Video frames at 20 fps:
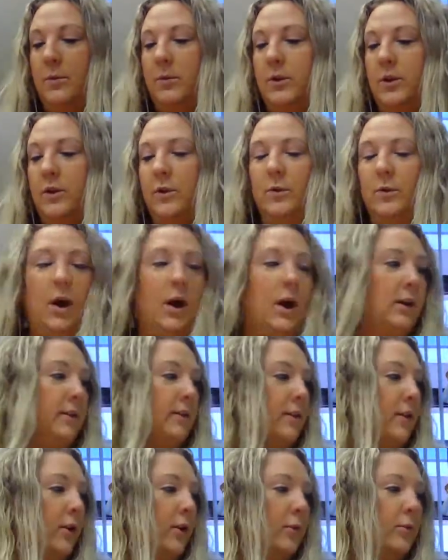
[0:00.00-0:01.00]
You
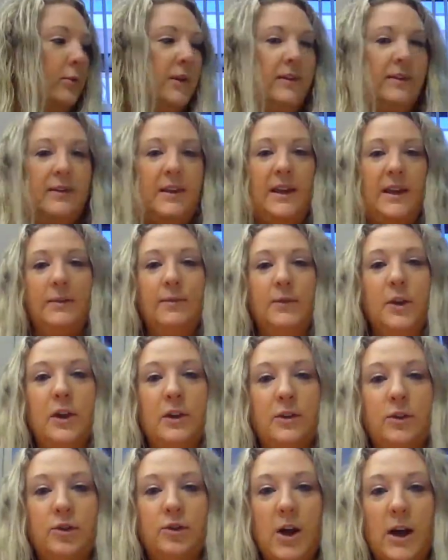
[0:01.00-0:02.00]
also received
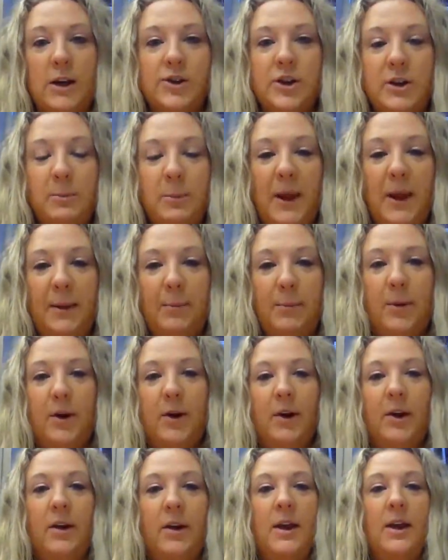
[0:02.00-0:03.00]
construction
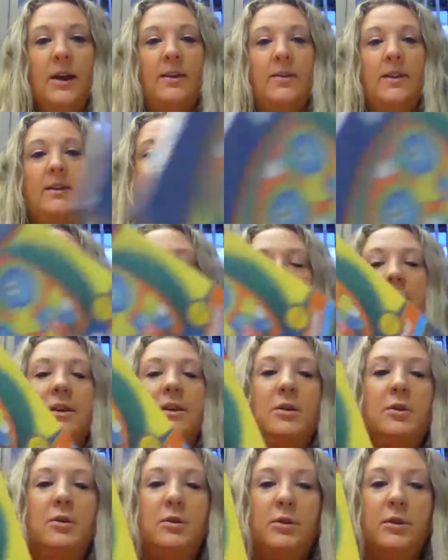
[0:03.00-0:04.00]
paper. This is
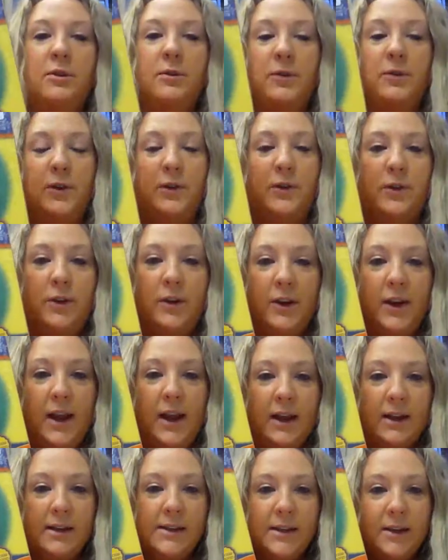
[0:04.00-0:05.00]
used for certain
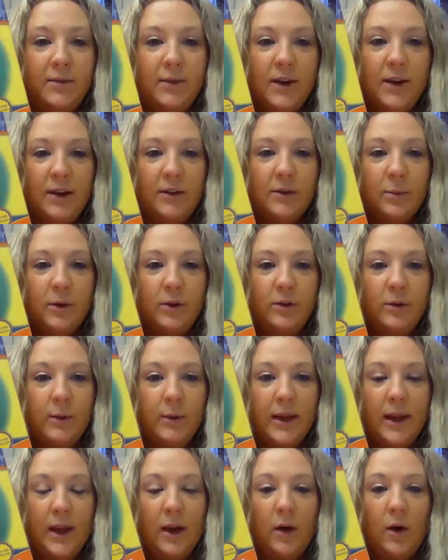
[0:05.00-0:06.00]
activities we're
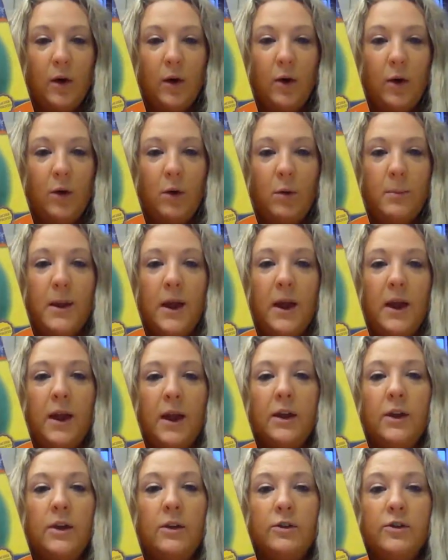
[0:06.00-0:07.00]
doing at home.
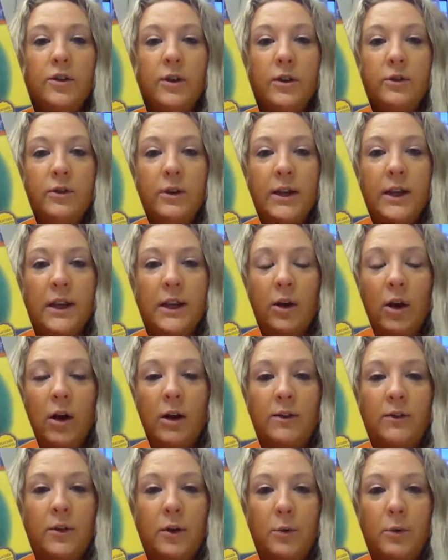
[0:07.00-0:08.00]
Your children can
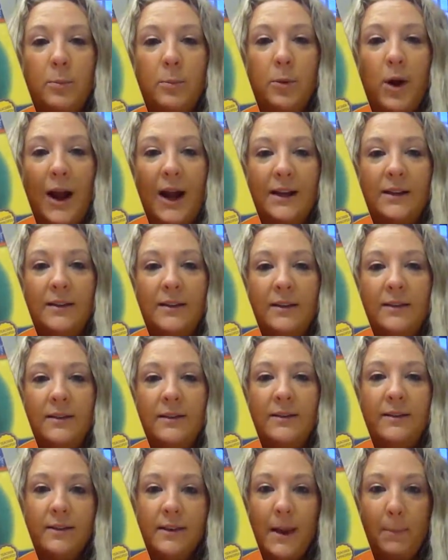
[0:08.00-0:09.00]
also practice
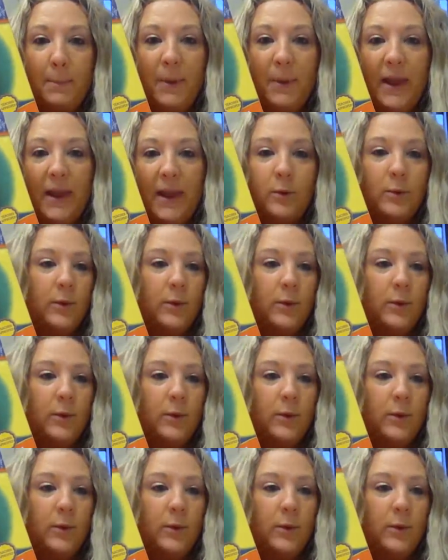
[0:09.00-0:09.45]
snipping